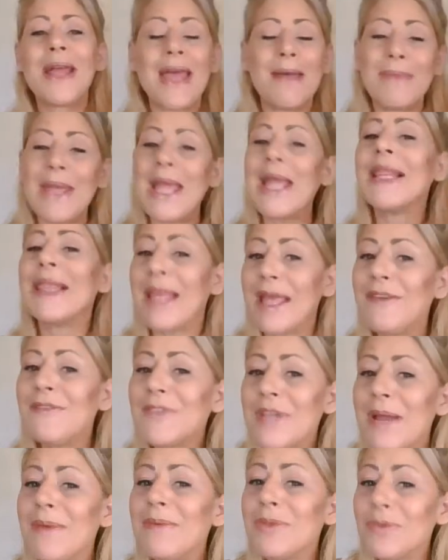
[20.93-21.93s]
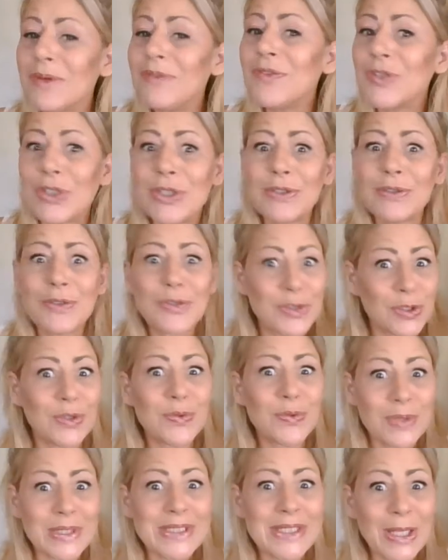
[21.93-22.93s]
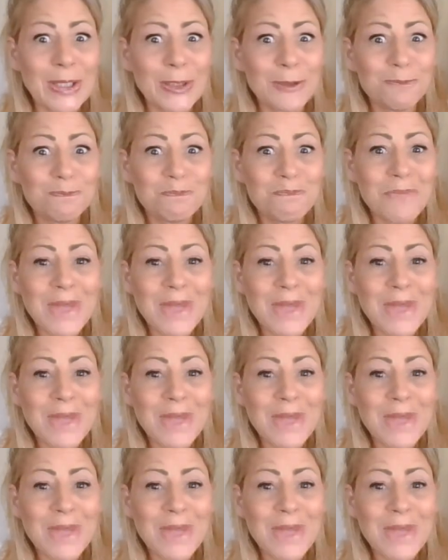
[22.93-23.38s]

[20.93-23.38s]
am a lifetime thrifter turned reseller,